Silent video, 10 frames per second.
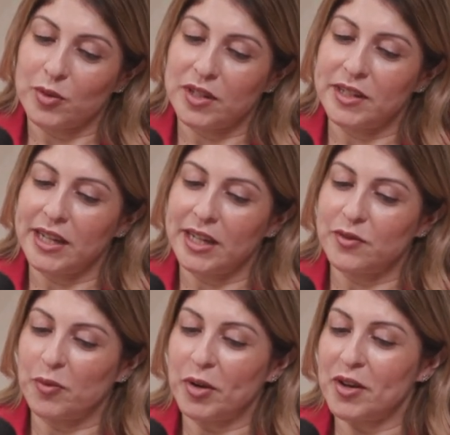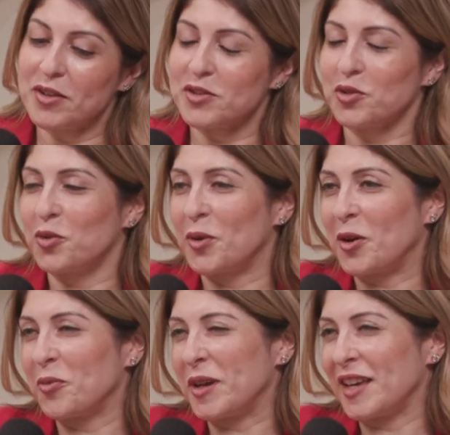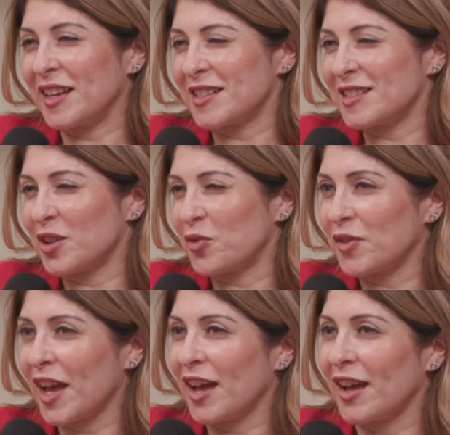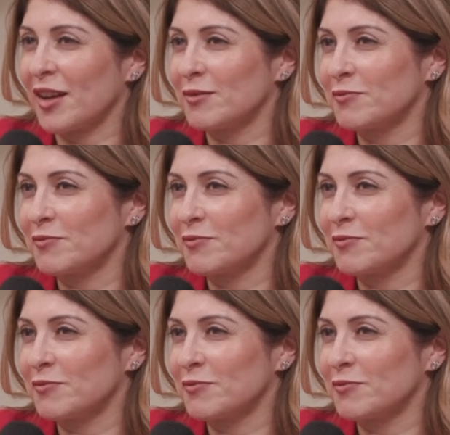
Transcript: with the need for personal well-being and self-care?